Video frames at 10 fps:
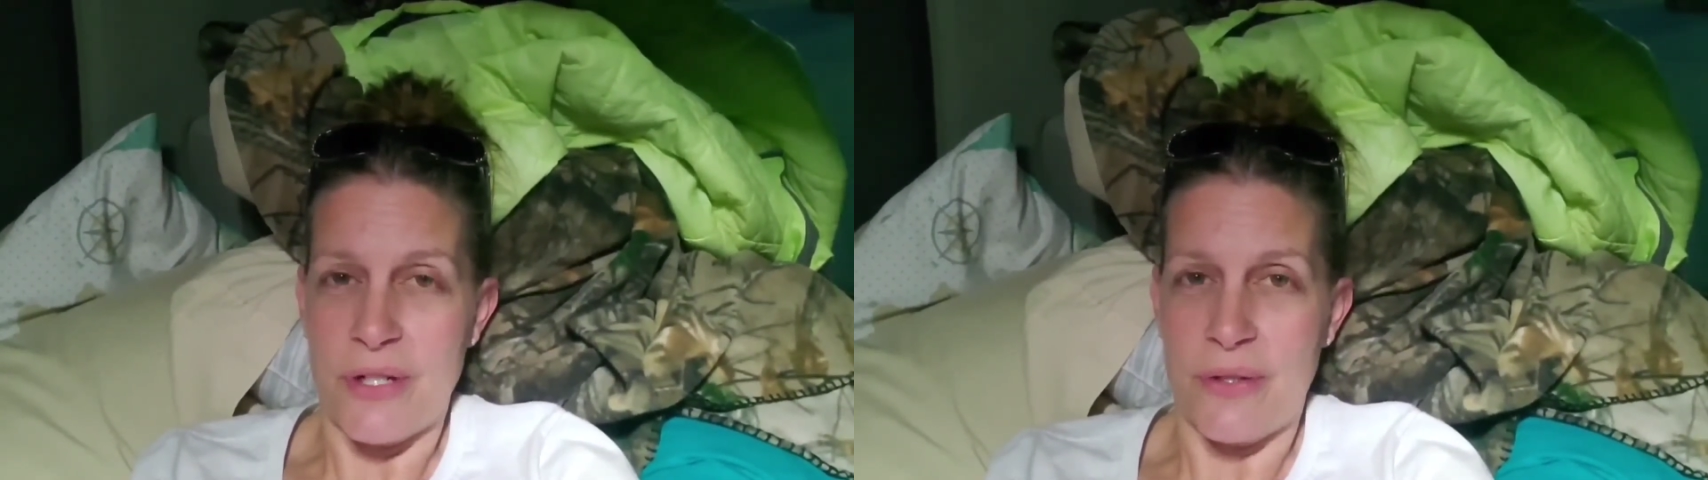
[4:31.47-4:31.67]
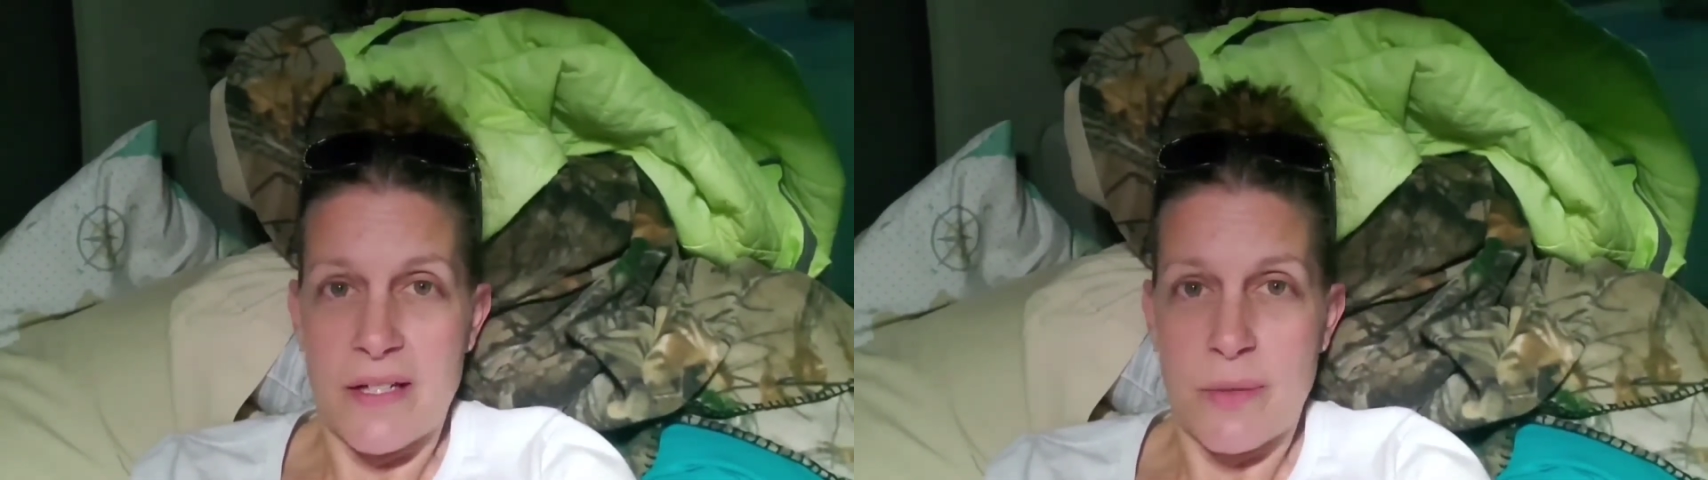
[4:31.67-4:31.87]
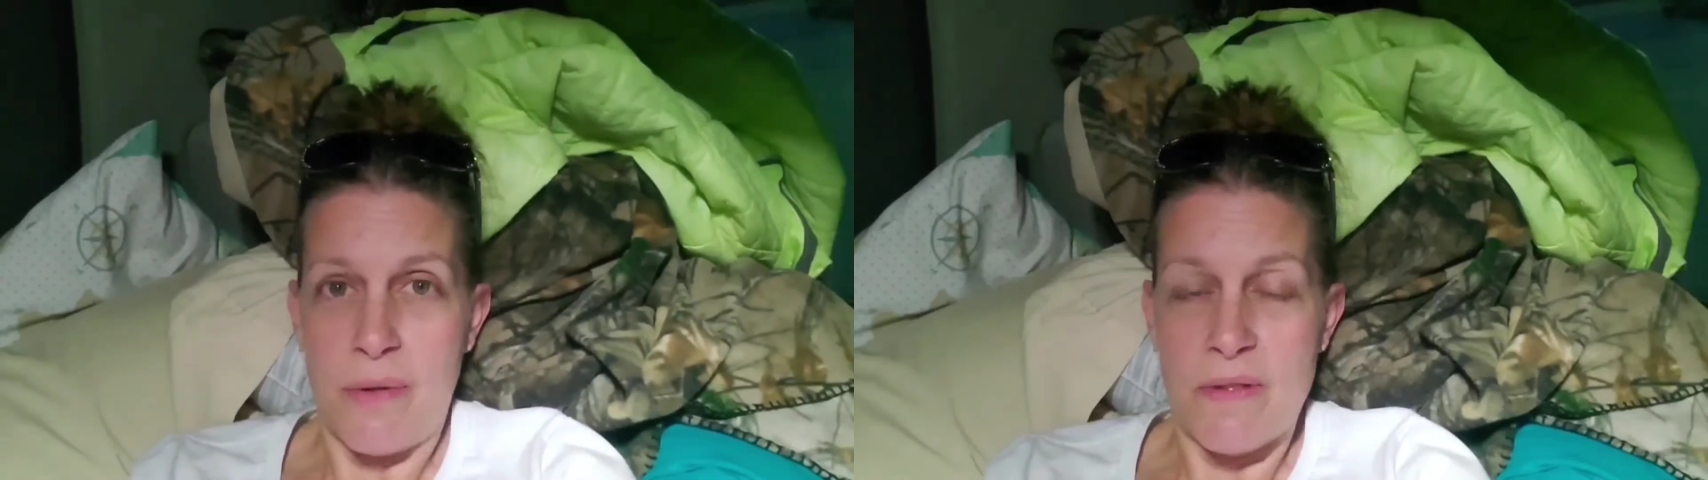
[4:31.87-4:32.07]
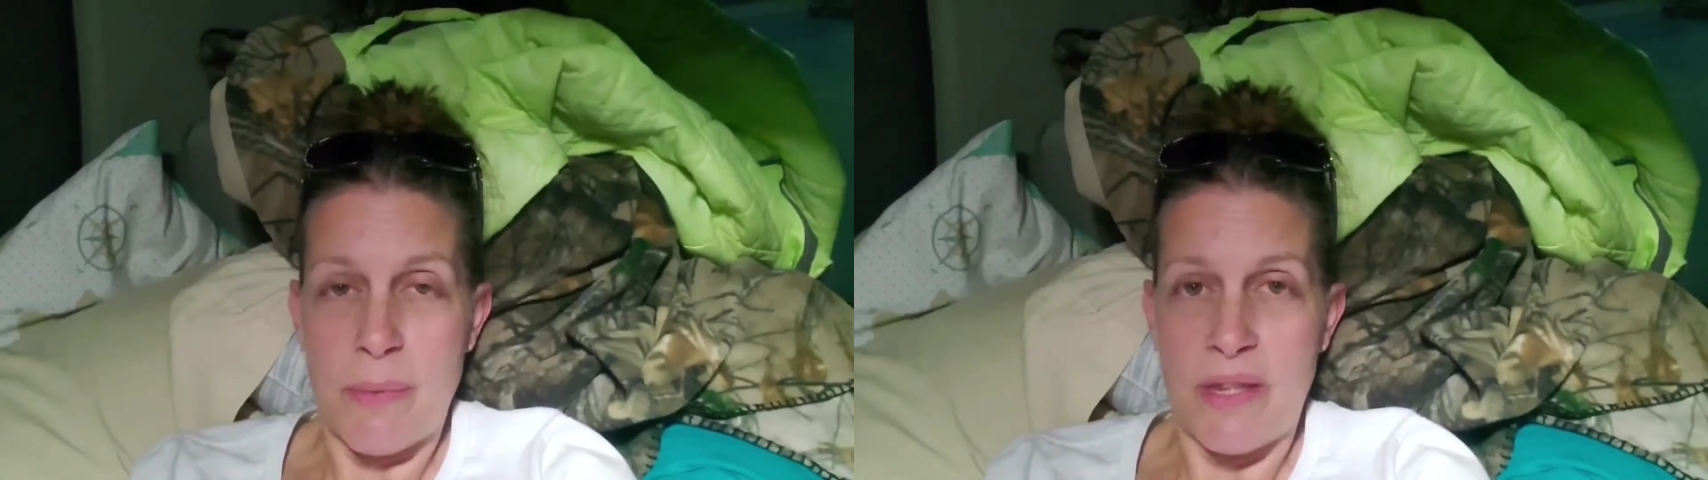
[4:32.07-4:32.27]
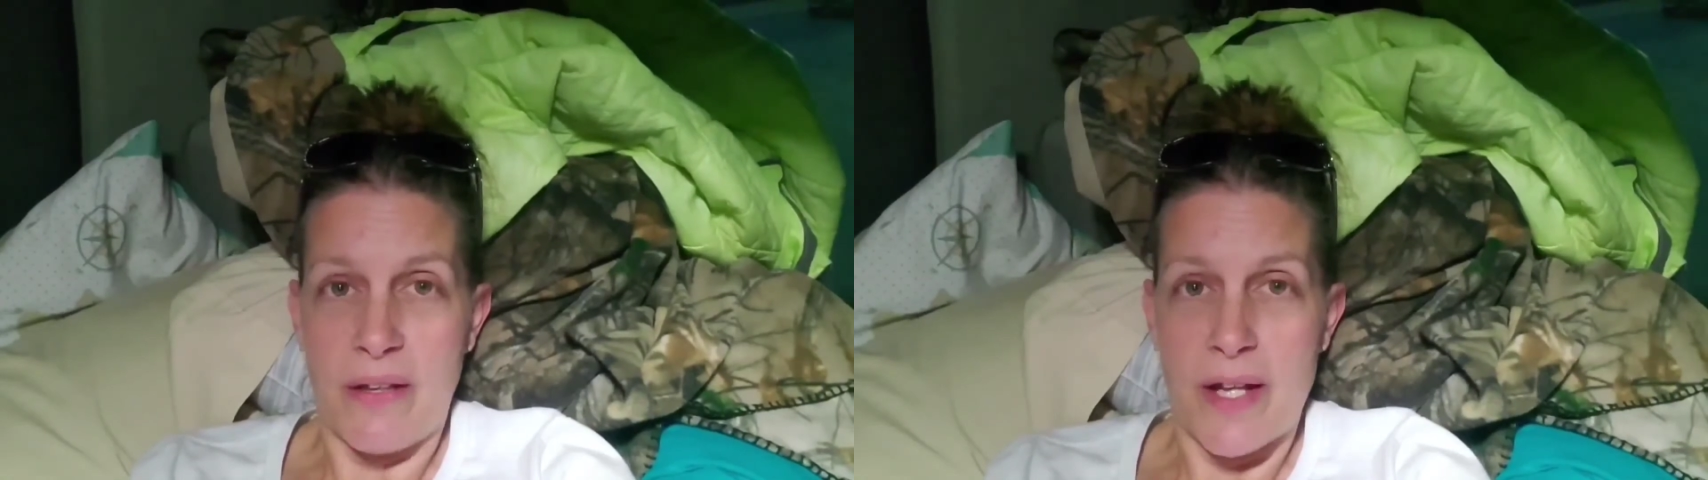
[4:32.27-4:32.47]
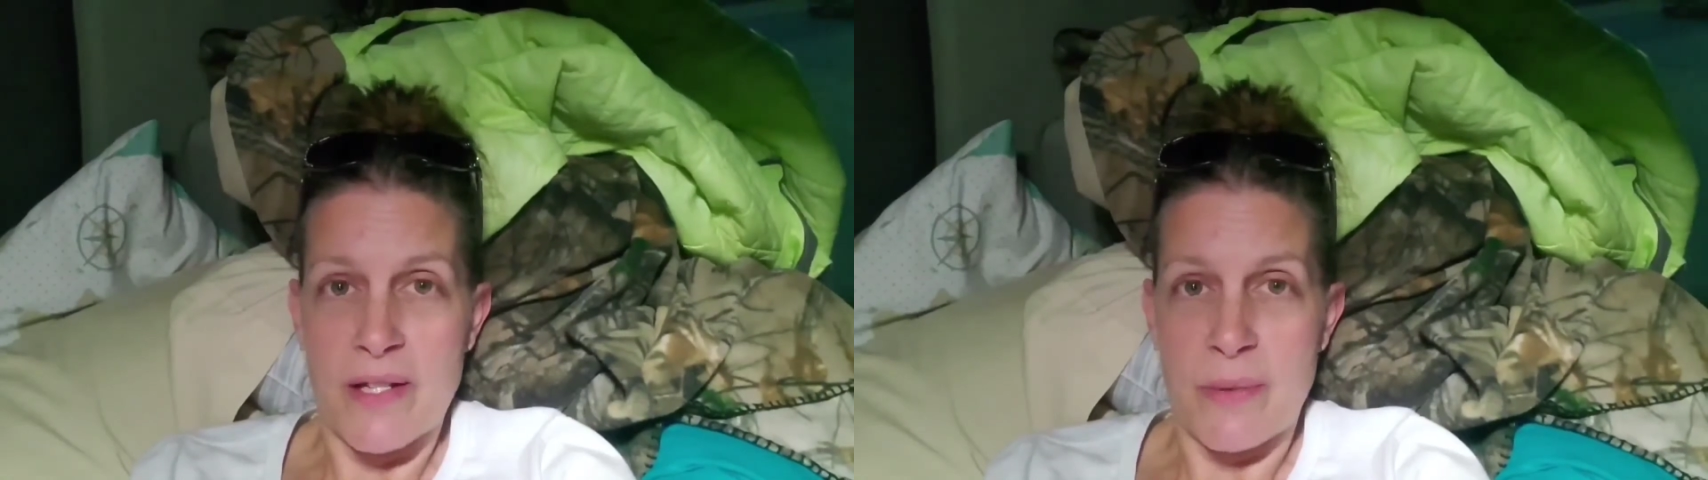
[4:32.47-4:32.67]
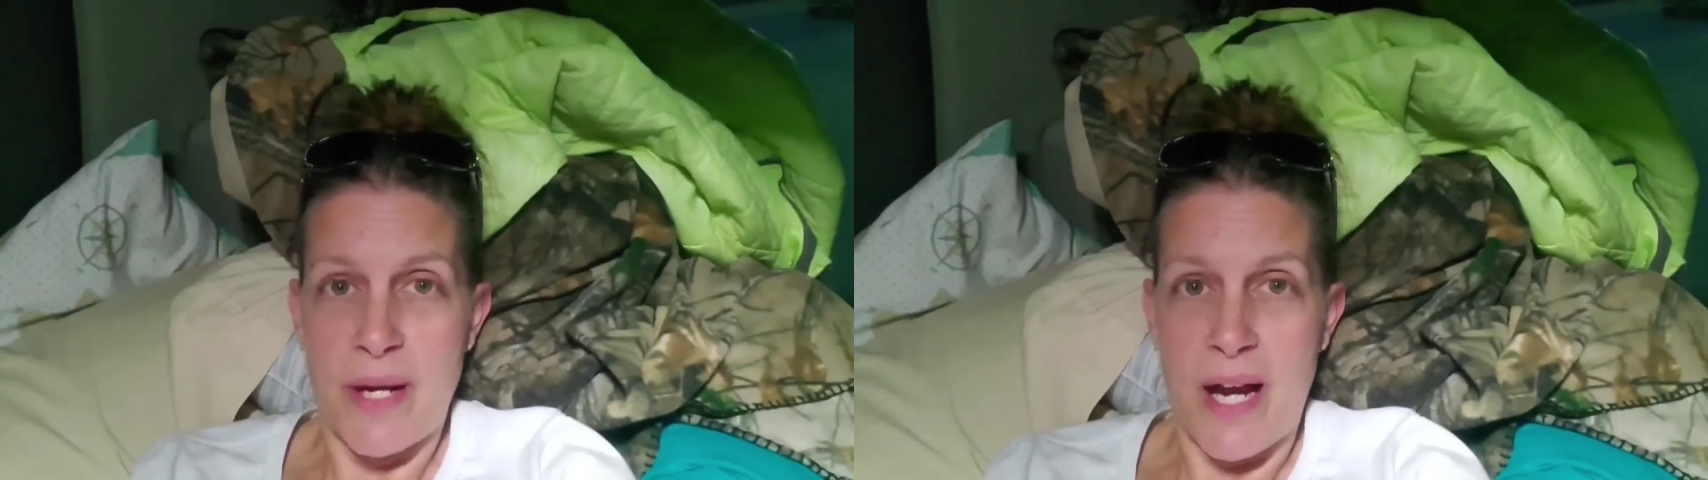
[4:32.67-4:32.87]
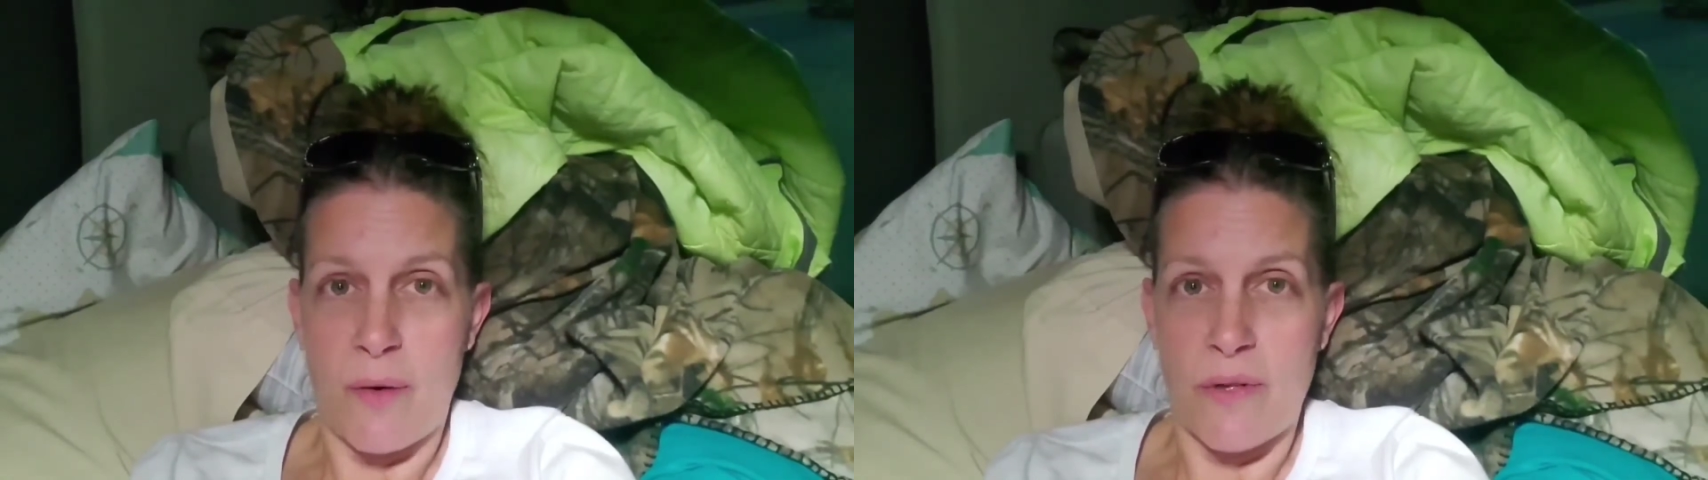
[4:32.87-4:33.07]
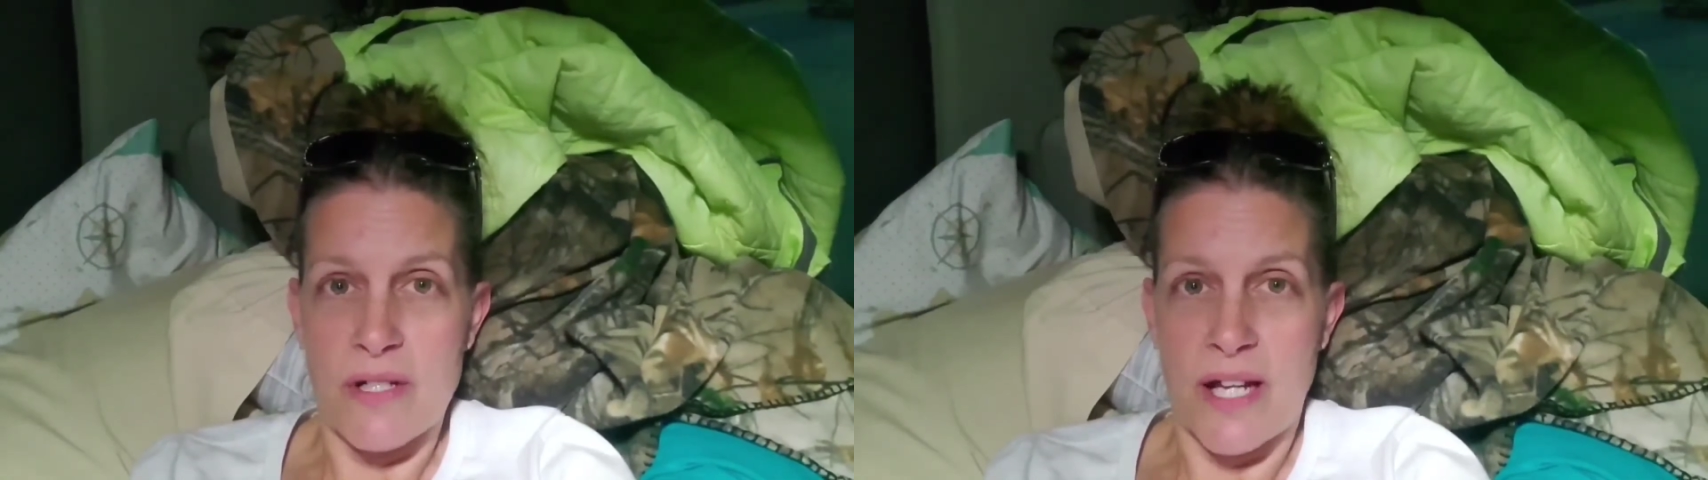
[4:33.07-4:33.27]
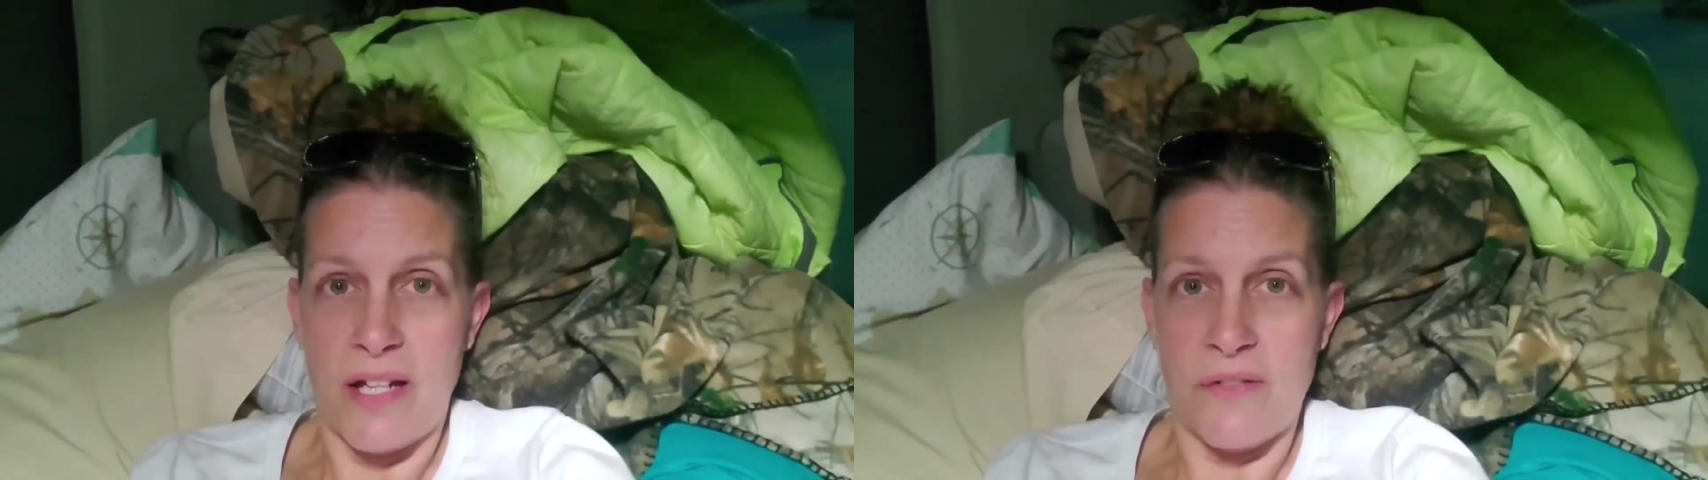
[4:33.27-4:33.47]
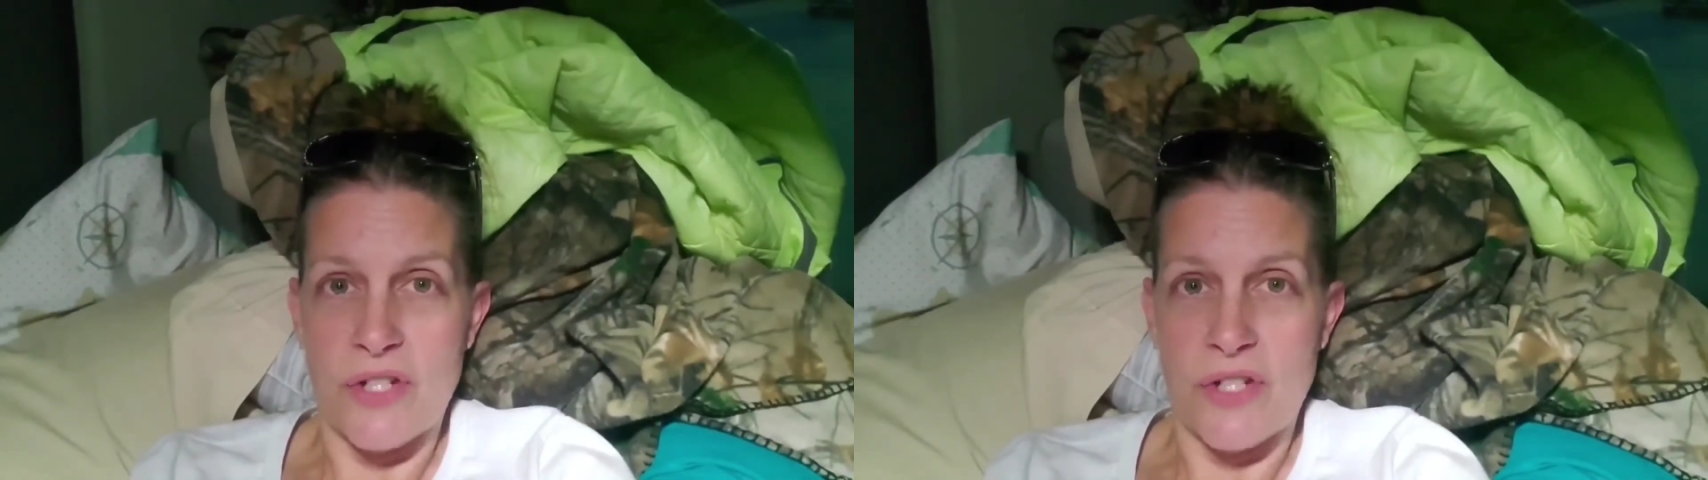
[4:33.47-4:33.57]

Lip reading: Yeah, so we've spent the last 3 hours kind